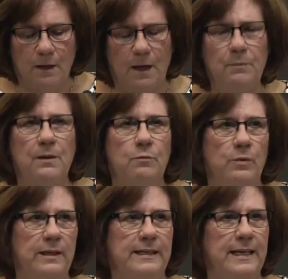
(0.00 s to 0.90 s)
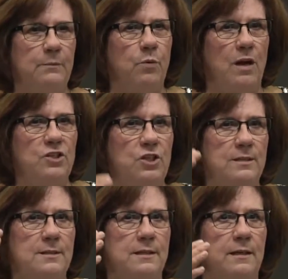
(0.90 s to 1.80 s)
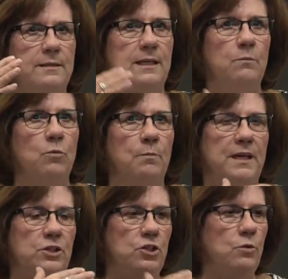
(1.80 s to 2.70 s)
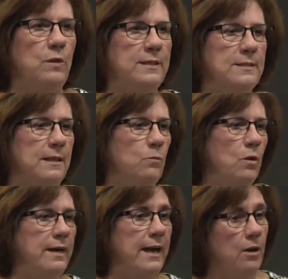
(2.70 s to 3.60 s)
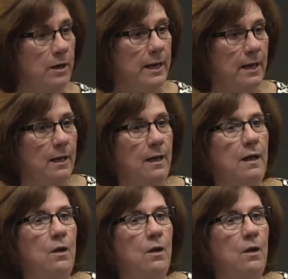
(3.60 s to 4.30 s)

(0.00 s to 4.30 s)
couple of really neat projects. The team will be 2 weeks in one area